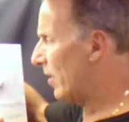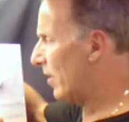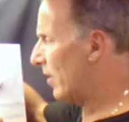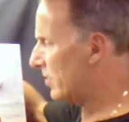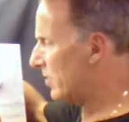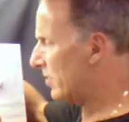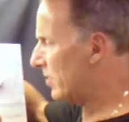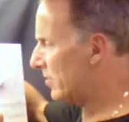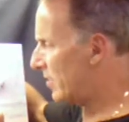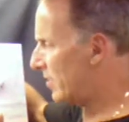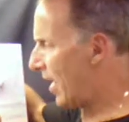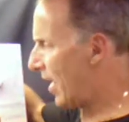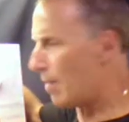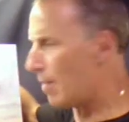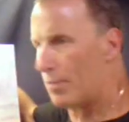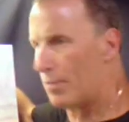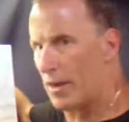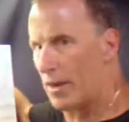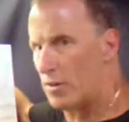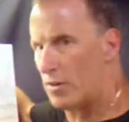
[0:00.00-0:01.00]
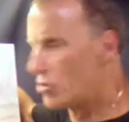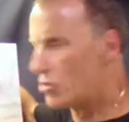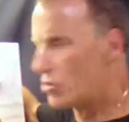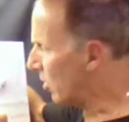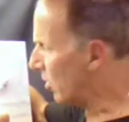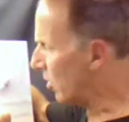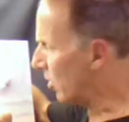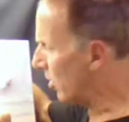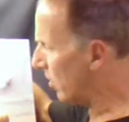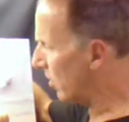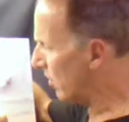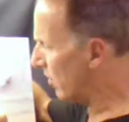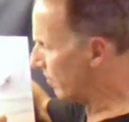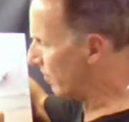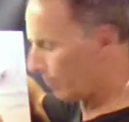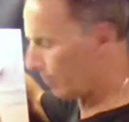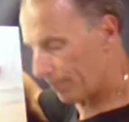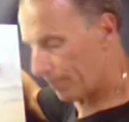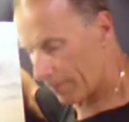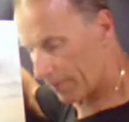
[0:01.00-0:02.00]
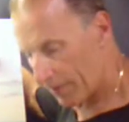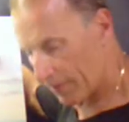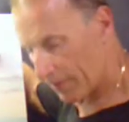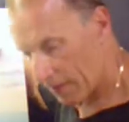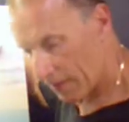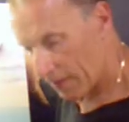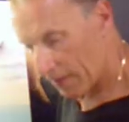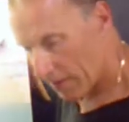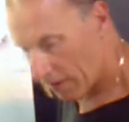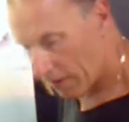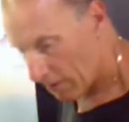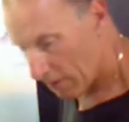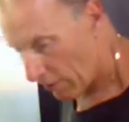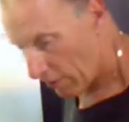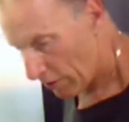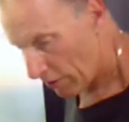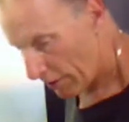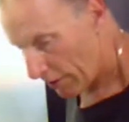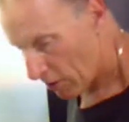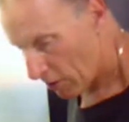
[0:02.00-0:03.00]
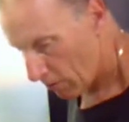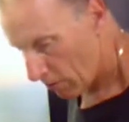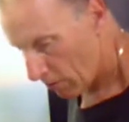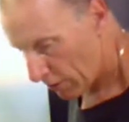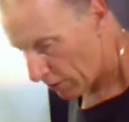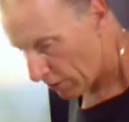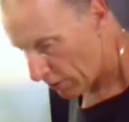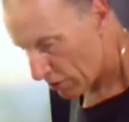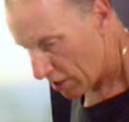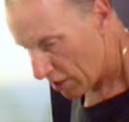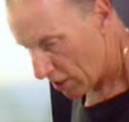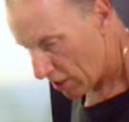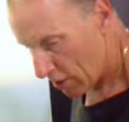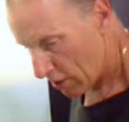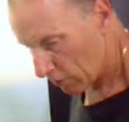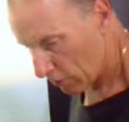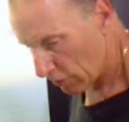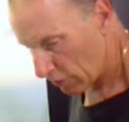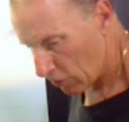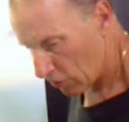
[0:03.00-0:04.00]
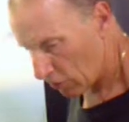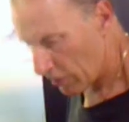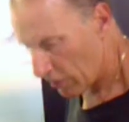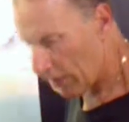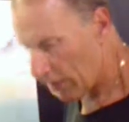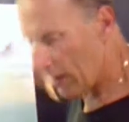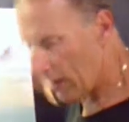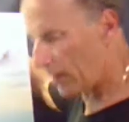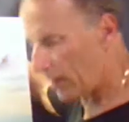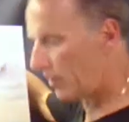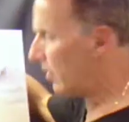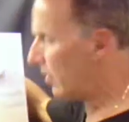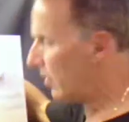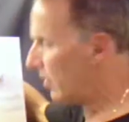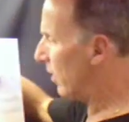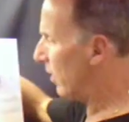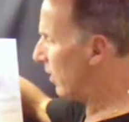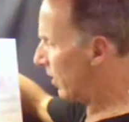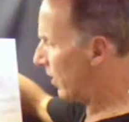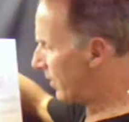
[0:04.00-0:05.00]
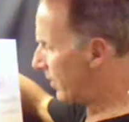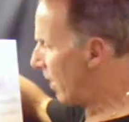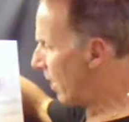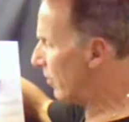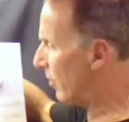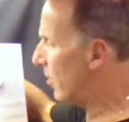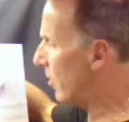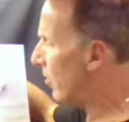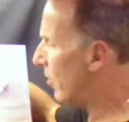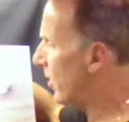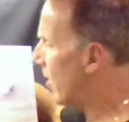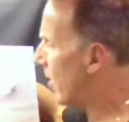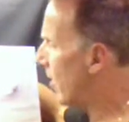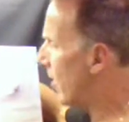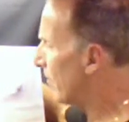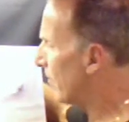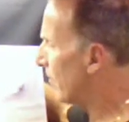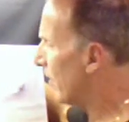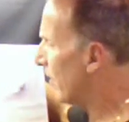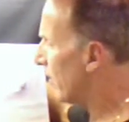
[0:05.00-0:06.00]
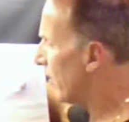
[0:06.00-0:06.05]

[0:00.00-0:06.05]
is this top edge here. We really don't much care what's going on down here yet.